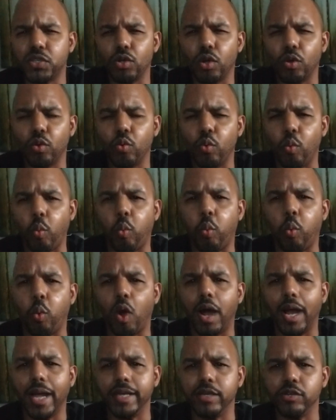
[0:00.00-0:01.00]
if you know
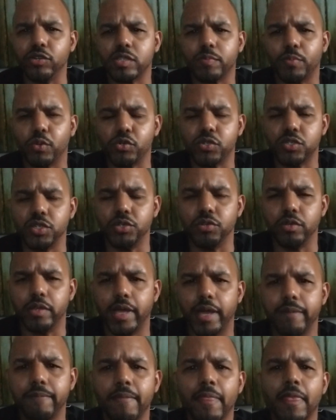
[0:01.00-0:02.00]
why you're supposed to
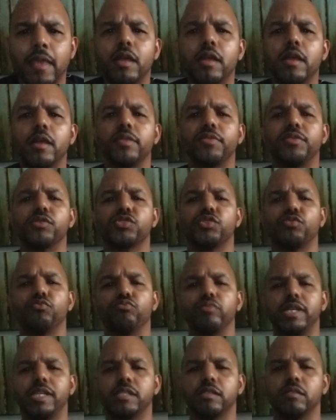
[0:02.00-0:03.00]
do that. There's
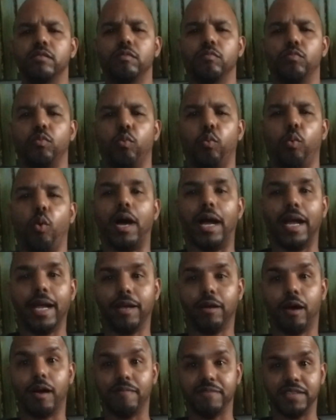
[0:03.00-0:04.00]
a reason
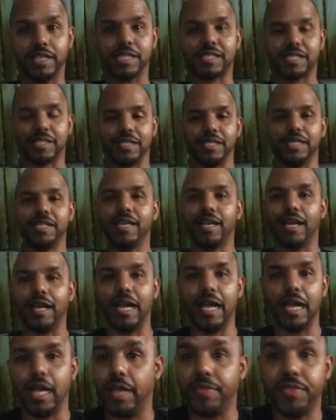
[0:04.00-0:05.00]
why, obviously.
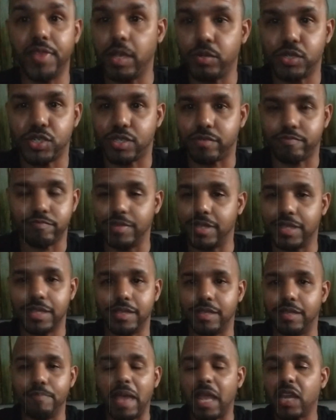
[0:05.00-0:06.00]
The
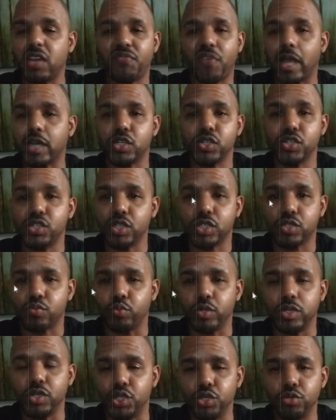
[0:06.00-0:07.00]
manufacturer
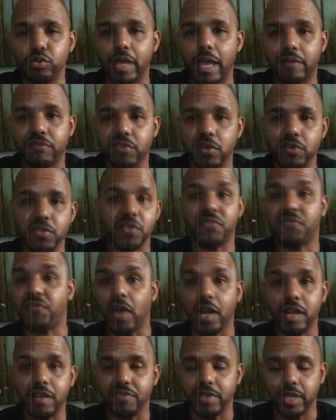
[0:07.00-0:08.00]
just wouldn't do that for the
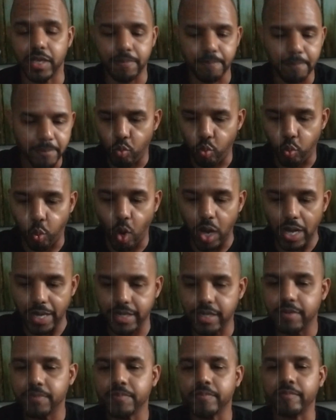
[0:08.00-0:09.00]
fun of it.
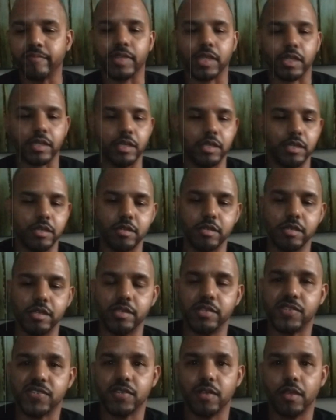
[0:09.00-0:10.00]
One
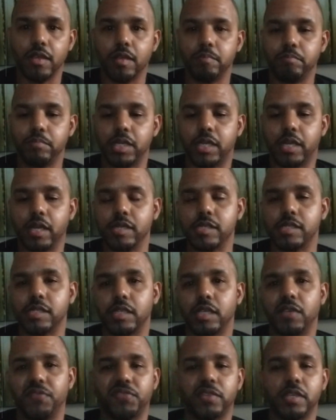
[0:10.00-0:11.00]
is,
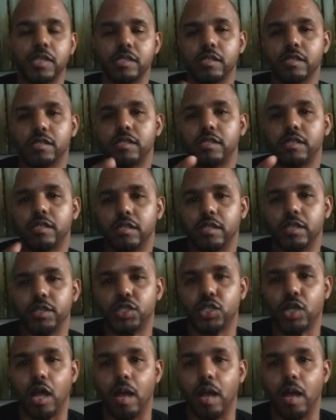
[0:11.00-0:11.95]
if this is the